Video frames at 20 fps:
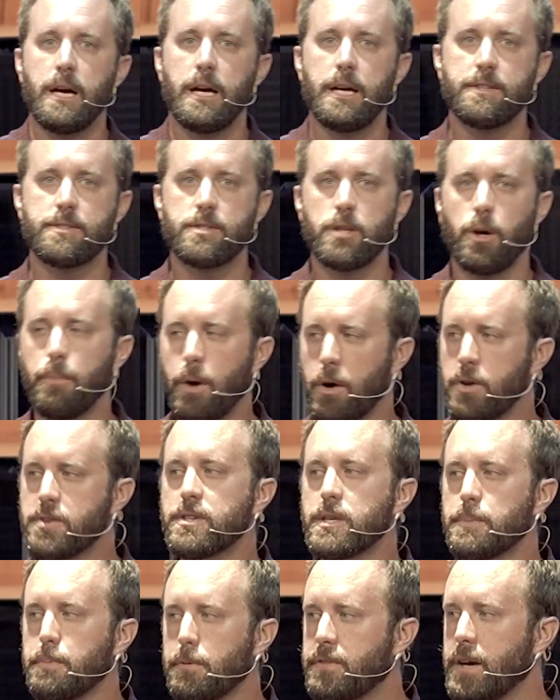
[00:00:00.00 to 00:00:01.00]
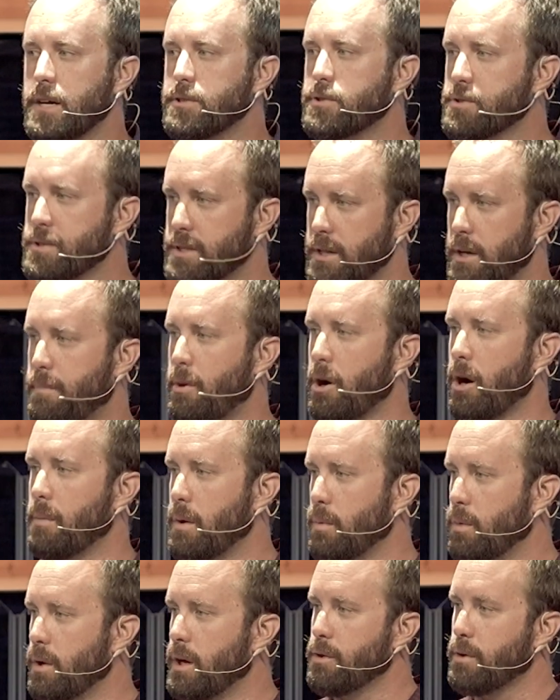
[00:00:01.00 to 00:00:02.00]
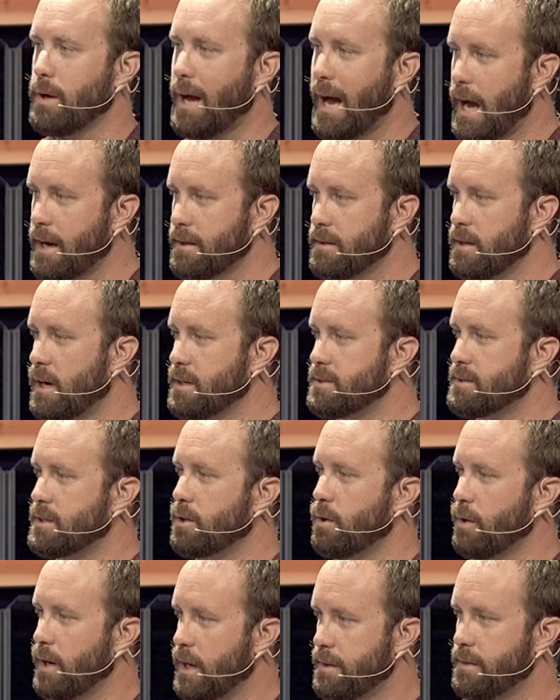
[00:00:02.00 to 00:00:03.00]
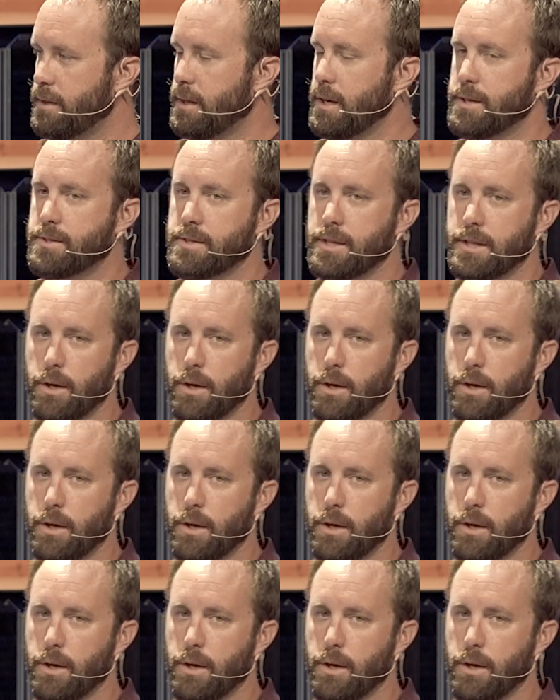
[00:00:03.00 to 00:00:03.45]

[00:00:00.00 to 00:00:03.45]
And so most of the professors in the department were either agnostic or atheists,